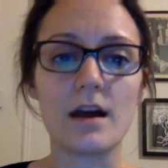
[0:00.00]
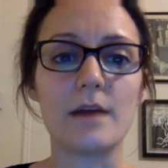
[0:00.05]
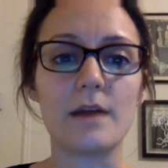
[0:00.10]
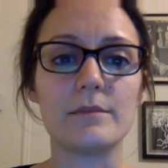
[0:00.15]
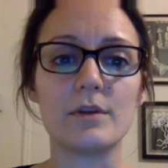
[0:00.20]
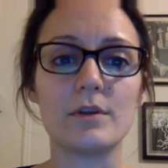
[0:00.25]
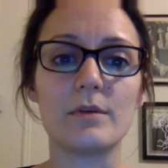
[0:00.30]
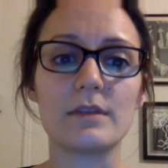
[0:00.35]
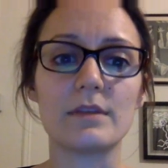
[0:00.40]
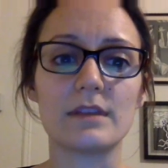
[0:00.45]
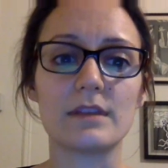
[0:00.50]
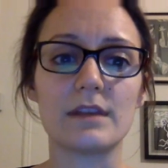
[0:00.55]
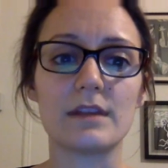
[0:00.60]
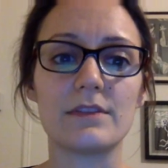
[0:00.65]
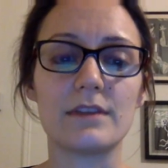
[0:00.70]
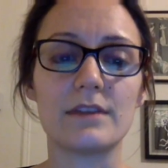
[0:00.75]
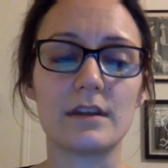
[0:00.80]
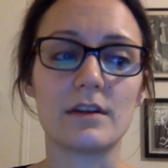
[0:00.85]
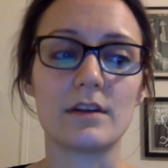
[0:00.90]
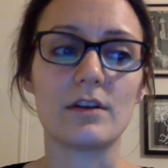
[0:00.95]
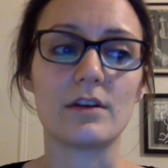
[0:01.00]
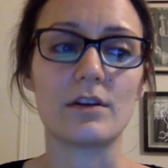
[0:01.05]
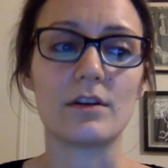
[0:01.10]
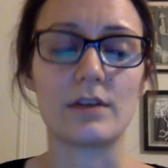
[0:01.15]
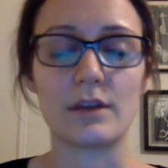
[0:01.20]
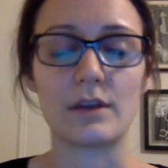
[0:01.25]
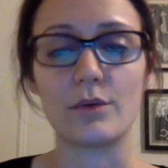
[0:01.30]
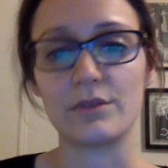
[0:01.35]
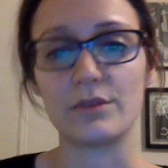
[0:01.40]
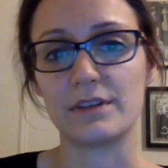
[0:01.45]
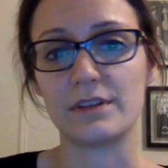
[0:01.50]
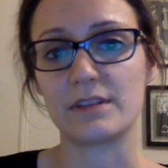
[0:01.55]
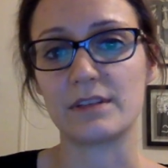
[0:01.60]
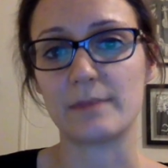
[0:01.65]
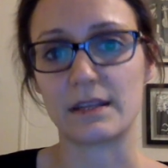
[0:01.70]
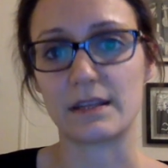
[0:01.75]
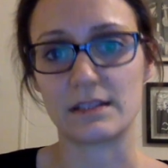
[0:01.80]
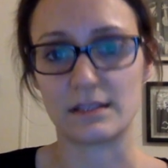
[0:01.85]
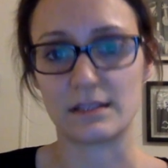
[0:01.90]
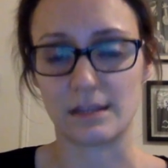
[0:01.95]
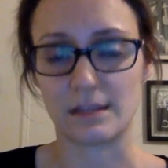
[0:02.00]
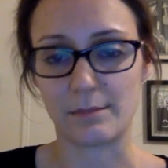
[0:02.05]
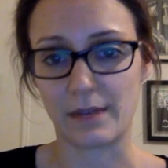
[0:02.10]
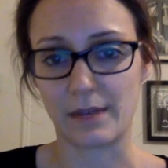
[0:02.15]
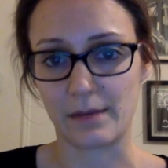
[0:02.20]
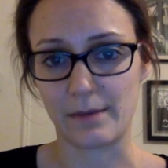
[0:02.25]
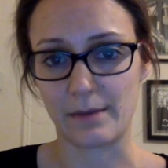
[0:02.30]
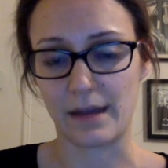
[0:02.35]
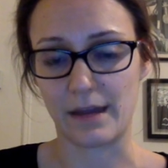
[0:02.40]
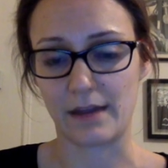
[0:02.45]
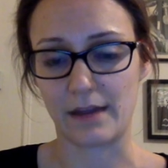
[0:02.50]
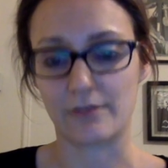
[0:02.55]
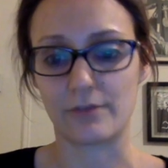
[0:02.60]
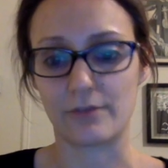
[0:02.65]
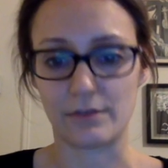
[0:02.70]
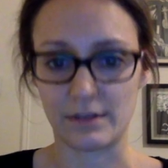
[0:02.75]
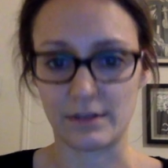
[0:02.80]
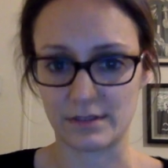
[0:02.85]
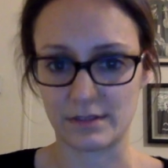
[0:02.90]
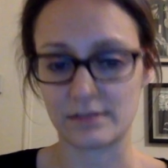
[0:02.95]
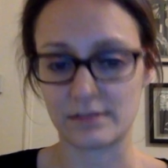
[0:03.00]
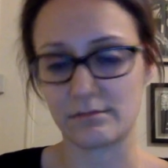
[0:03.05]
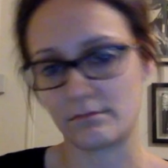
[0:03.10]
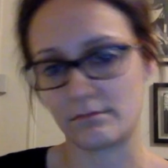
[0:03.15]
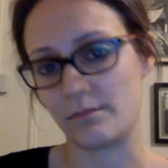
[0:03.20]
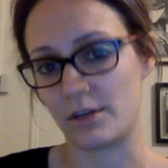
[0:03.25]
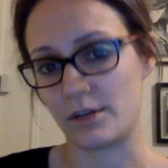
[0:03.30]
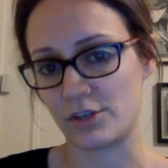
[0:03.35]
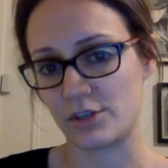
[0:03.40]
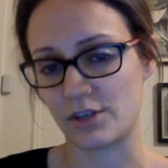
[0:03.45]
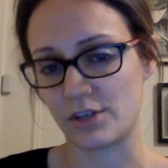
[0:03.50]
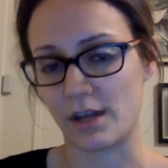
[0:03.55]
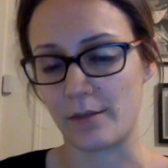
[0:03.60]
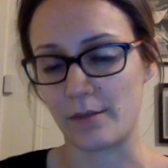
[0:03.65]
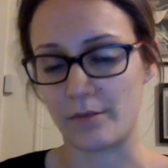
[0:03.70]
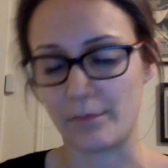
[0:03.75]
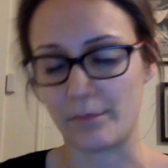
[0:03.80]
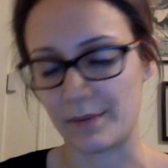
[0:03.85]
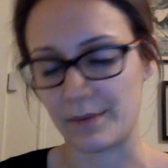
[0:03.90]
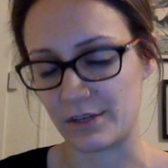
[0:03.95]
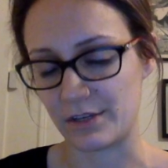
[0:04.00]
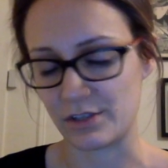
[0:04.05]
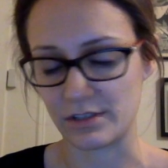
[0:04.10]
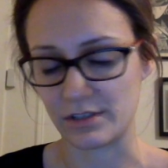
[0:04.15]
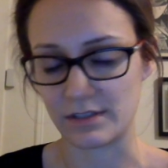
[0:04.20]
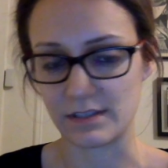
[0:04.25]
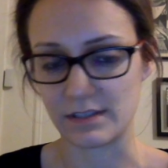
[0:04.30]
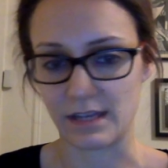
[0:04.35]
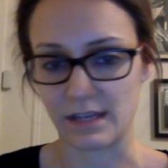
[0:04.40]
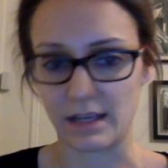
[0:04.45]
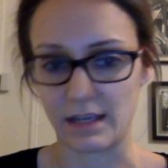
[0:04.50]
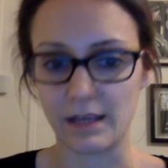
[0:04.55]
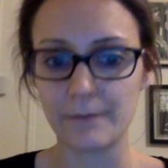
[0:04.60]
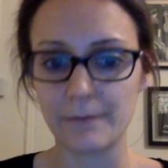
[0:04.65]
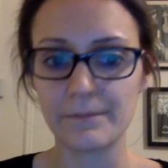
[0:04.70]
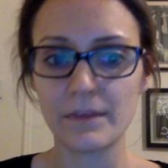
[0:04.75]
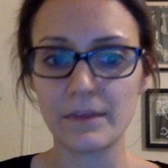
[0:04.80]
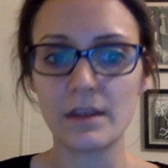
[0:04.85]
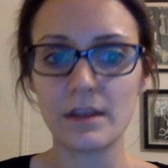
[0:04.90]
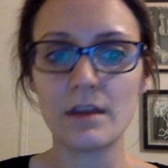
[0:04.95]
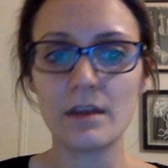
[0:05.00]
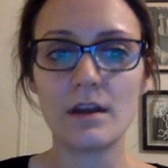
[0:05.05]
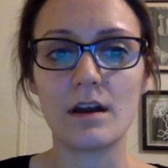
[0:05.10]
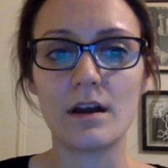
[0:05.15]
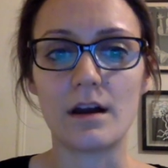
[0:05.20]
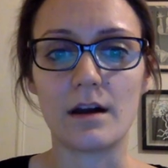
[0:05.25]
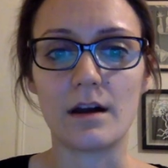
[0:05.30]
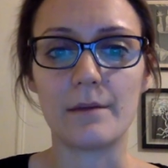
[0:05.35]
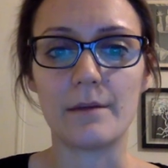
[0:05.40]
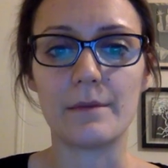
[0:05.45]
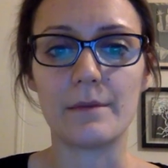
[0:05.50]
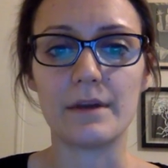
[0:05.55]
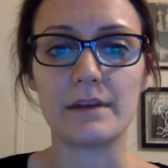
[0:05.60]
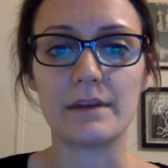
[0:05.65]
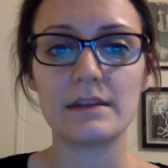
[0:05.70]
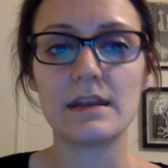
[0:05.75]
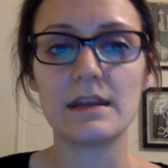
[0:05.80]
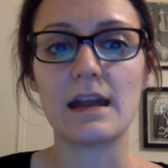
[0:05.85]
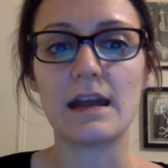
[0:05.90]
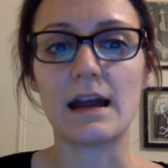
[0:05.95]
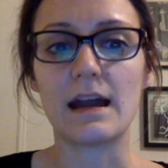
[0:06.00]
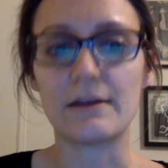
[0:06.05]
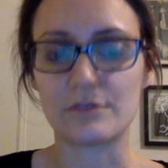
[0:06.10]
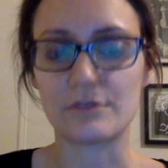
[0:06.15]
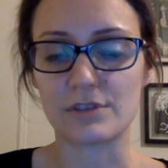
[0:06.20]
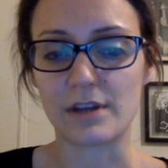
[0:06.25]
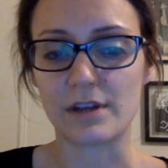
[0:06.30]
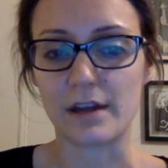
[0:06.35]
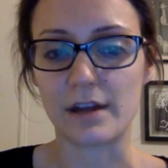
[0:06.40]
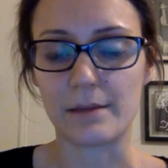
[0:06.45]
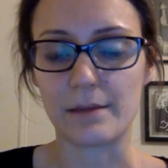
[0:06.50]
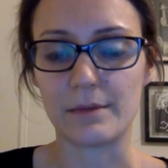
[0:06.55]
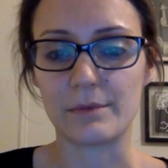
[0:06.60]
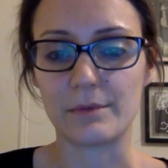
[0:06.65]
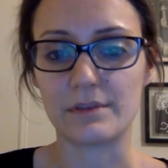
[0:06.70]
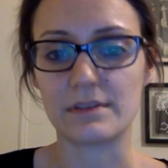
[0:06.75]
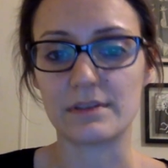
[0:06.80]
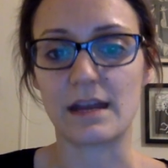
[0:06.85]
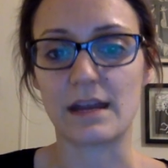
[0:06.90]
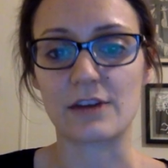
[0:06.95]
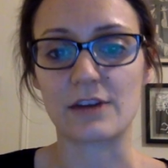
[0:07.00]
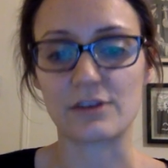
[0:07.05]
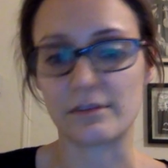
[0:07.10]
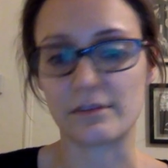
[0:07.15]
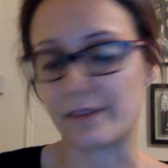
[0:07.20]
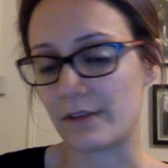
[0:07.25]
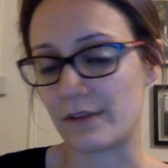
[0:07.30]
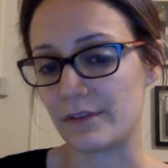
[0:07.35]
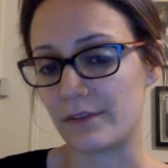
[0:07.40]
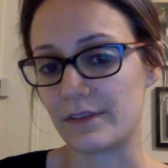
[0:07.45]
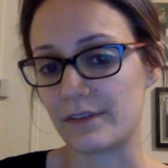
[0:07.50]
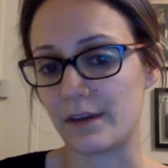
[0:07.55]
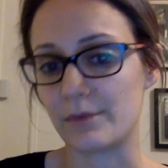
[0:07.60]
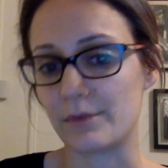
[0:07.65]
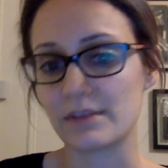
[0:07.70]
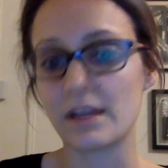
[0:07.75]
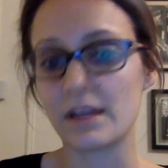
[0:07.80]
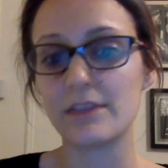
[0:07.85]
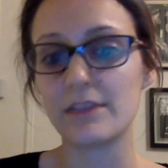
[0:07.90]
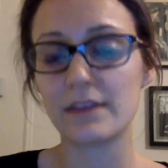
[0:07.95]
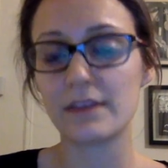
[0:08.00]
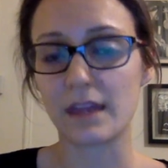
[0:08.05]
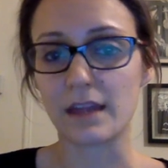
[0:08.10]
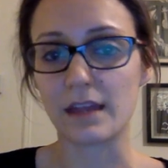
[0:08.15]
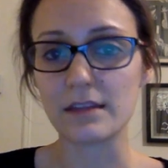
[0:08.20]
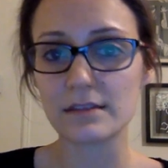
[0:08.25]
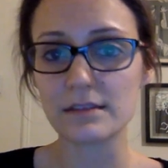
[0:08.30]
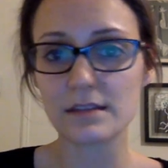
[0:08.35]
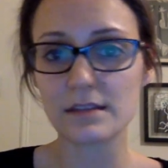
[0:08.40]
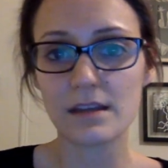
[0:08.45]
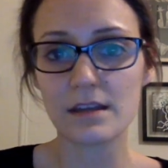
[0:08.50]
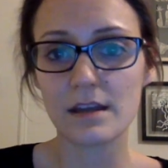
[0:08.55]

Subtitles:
knowing that they're only expected to get paid back for this much time of a patient staying. But after time, it was actually found that that was not the case,